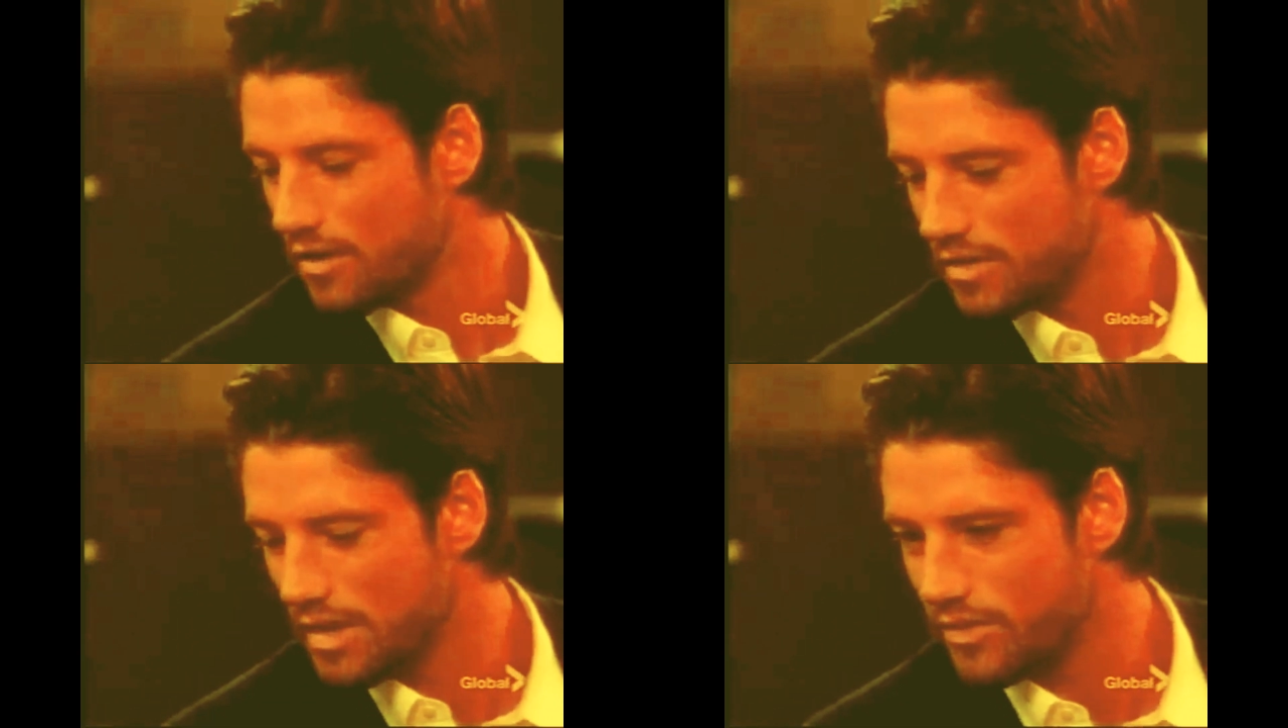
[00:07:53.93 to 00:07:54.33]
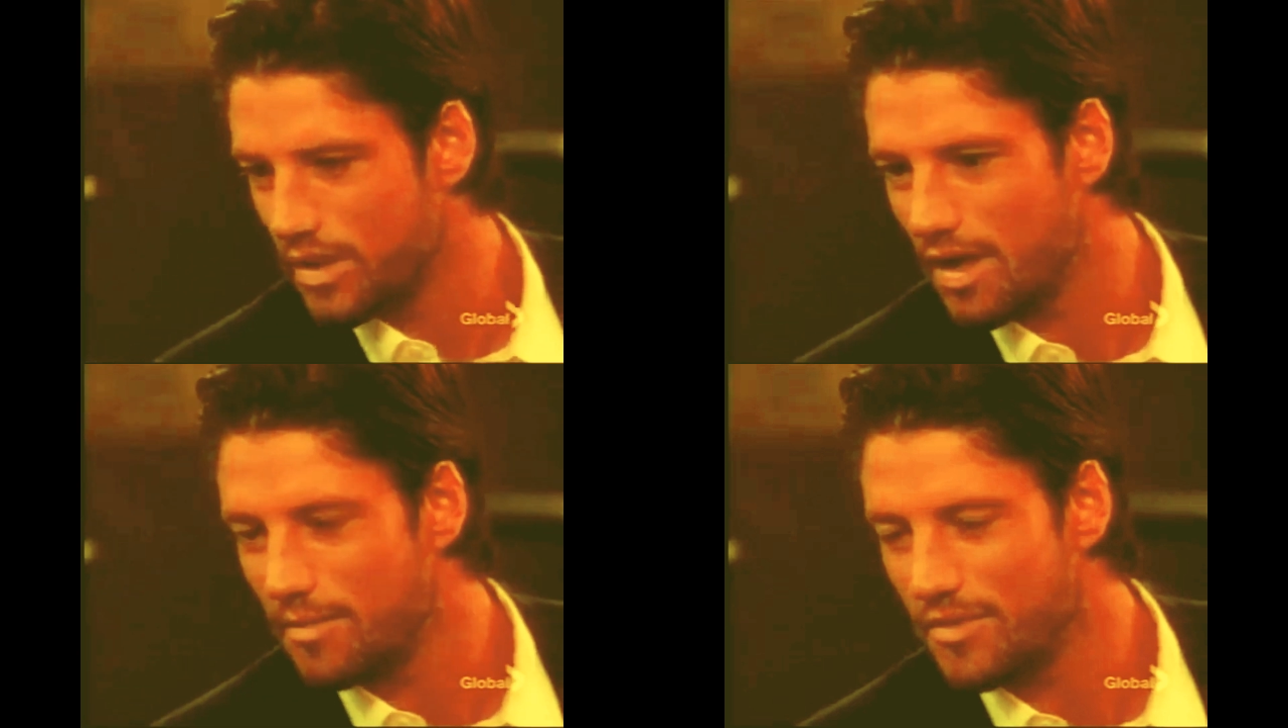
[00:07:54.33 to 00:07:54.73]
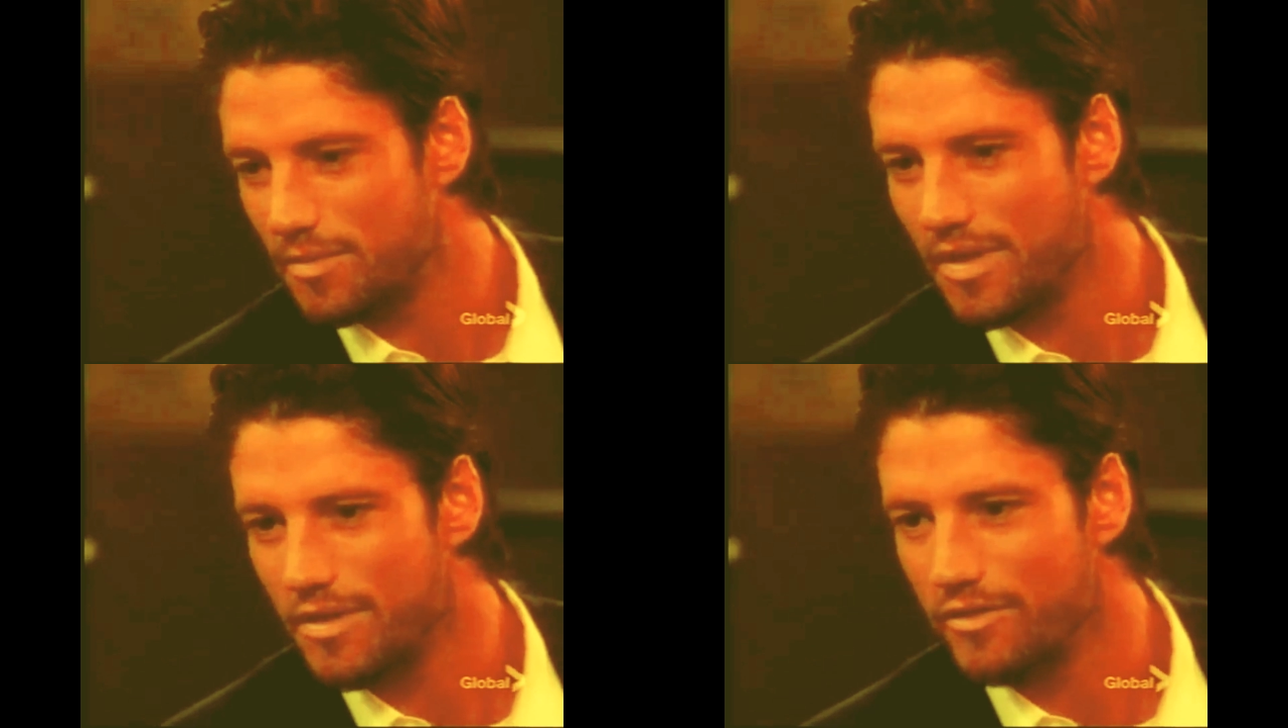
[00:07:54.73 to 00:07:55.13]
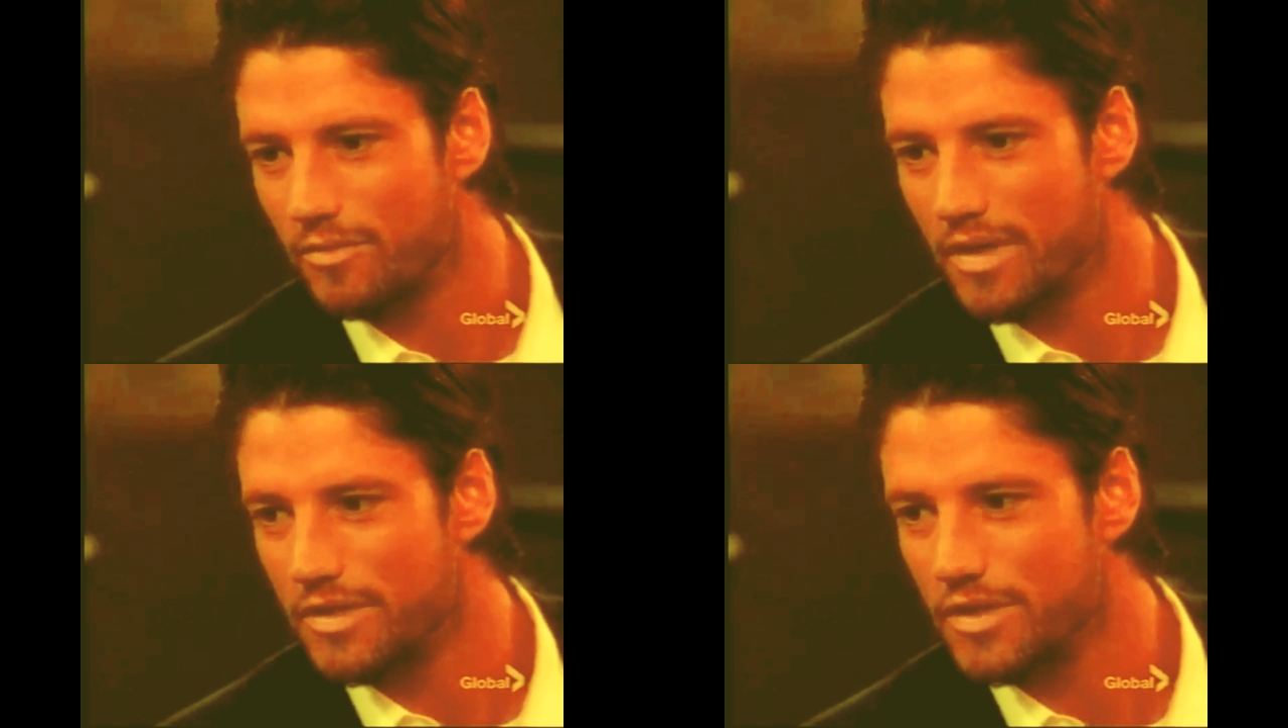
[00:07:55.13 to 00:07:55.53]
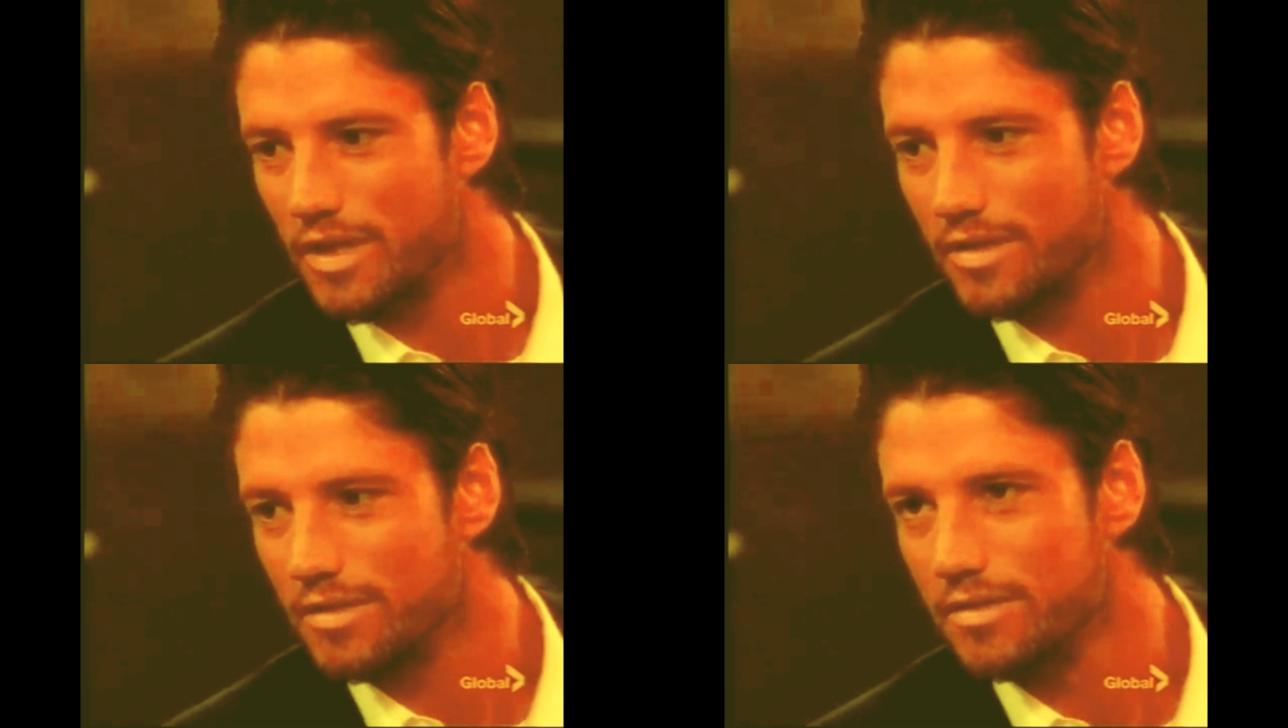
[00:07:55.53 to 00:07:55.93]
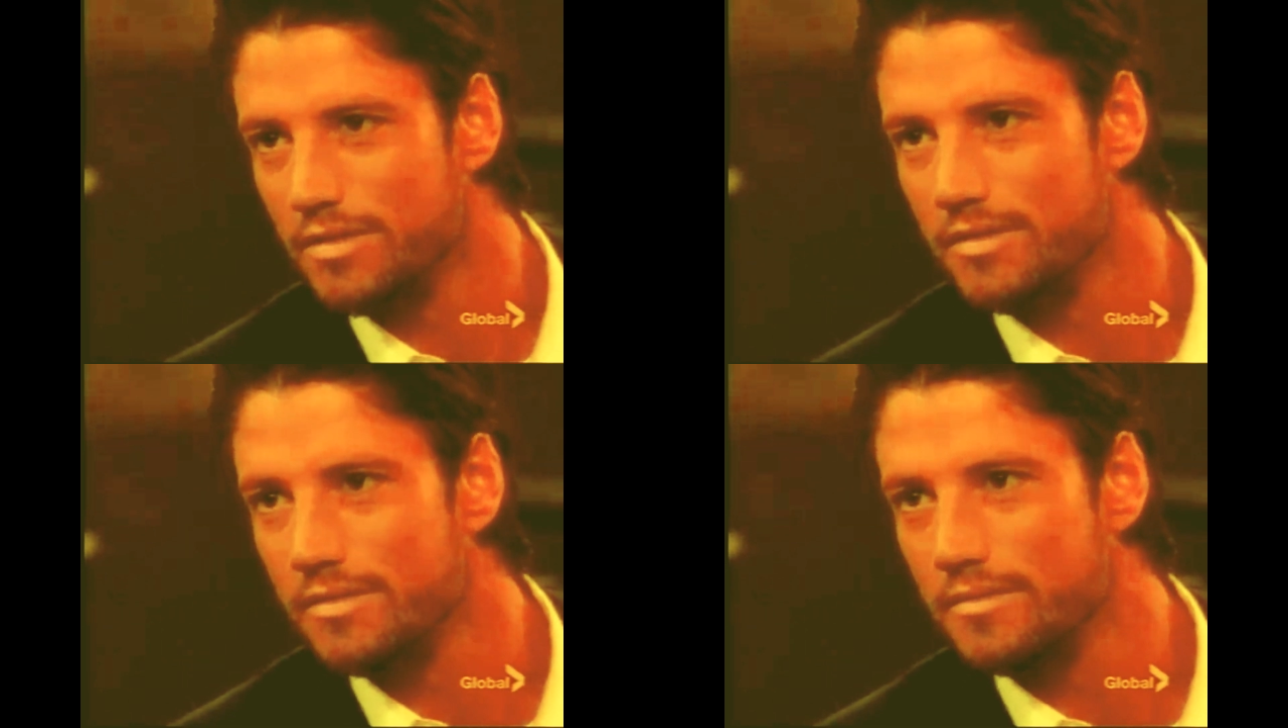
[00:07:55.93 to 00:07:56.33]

I could never harm the mother of my child.